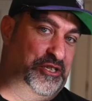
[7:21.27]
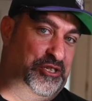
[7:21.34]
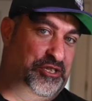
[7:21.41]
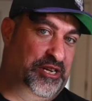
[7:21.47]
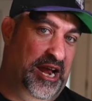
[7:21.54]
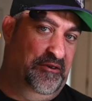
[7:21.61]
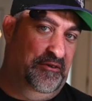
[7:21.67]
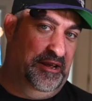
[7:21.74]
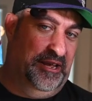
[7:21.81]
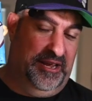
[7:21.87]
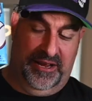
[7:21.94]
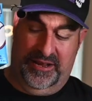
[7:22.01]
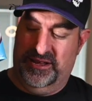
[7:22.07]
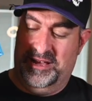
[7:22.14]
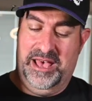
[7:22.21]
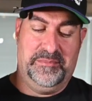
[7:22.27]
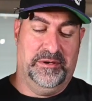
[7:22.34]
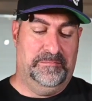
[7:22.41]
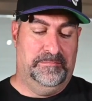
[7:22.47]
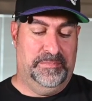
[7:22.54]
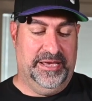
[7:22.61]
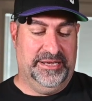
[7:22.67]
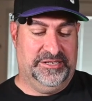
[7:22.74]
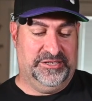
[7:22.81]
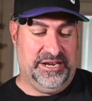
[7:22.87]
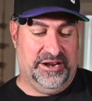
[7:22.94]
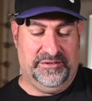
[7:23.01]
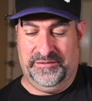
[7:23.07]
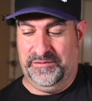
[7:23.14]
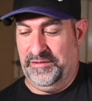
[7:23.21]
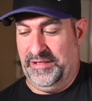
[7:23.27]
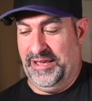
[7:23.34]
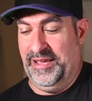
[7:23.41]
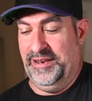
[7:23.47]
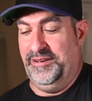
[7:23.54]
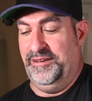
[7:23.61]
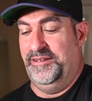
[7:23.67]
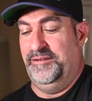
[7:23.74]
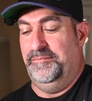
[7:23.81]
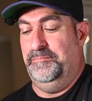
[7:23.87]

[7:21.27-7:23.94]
cherry. I'm a big cherry fan.